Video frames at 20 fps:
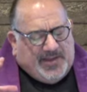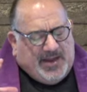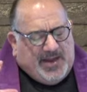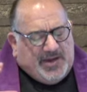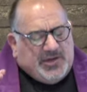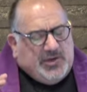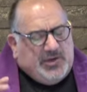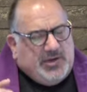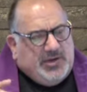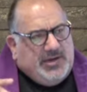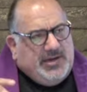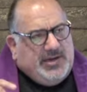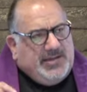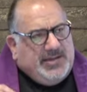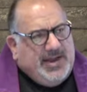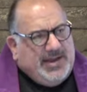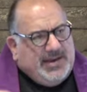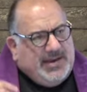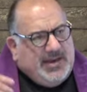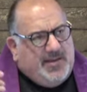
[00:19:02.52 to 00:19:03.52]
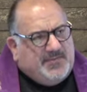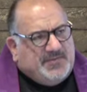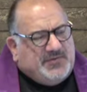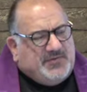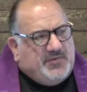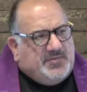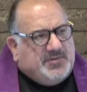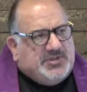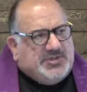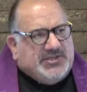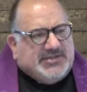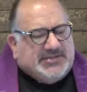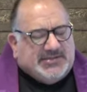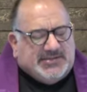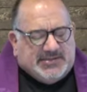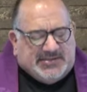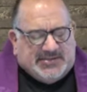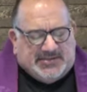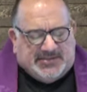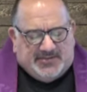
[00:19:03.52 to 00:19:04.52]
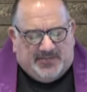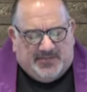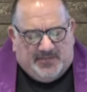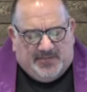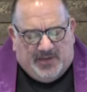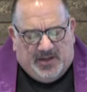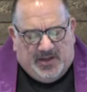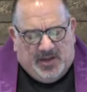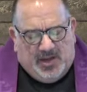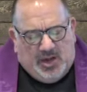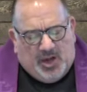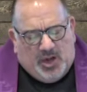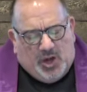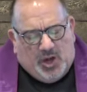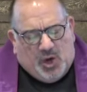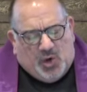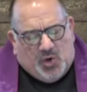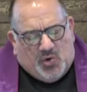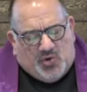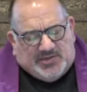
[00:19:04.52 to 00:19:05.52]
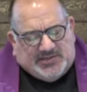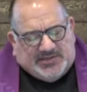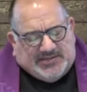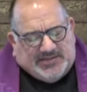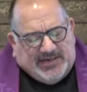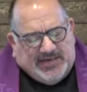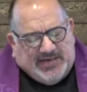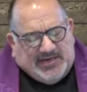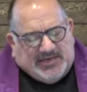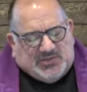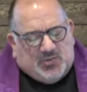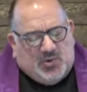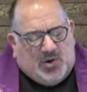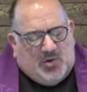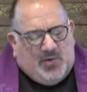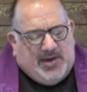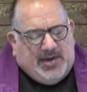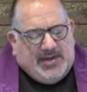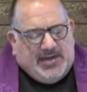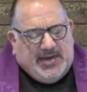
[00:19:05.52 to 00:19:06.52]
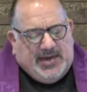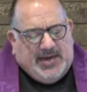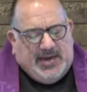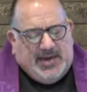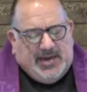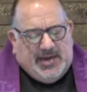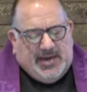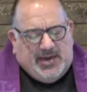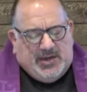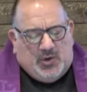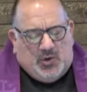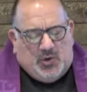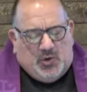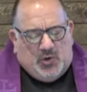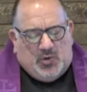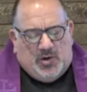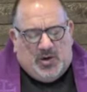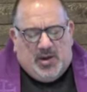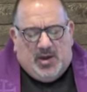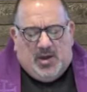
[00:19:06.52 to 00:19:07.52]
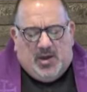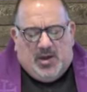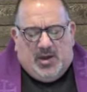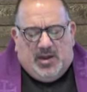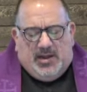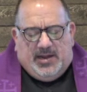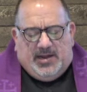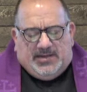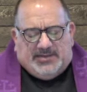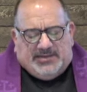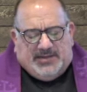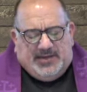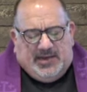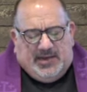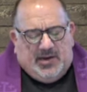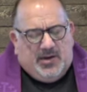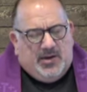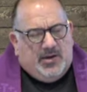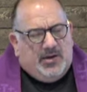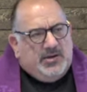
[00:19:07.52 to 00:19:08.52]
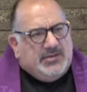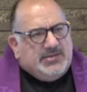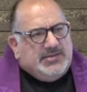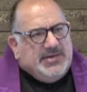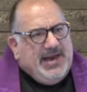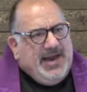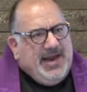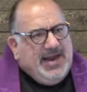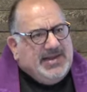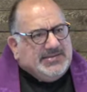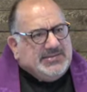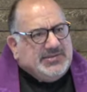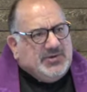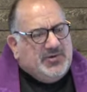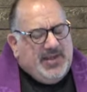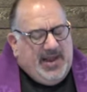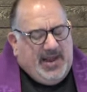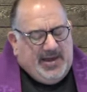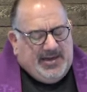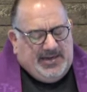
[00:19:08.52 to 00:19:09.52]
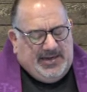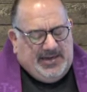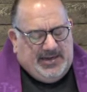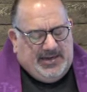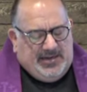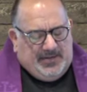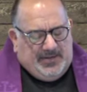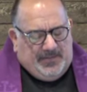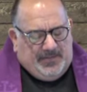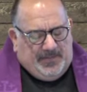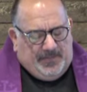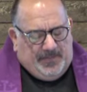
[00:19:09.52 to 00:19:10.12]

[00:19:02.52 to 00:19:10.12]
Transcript: that unity that comes from Jesus, who sees what we need and who is there to answer that need.